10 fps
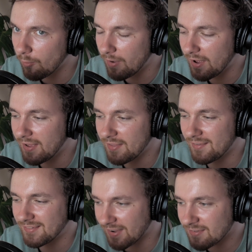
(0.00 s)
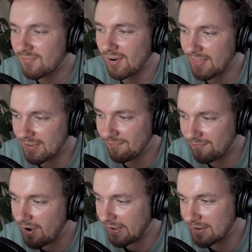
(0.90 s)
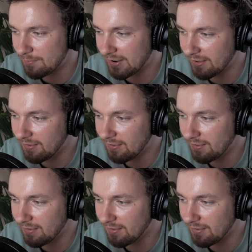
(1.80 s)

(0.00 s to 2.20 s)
bit. It does feel like they could fuck any minute.